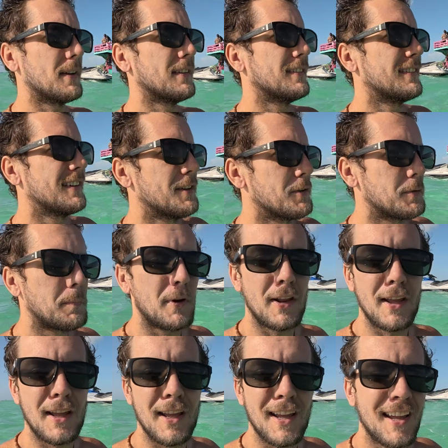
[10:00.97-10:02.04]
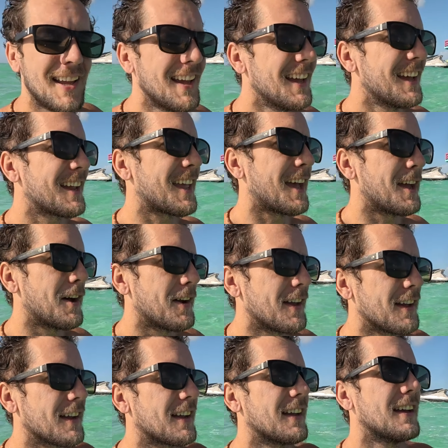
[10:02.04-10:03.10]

It was pretty chaotic,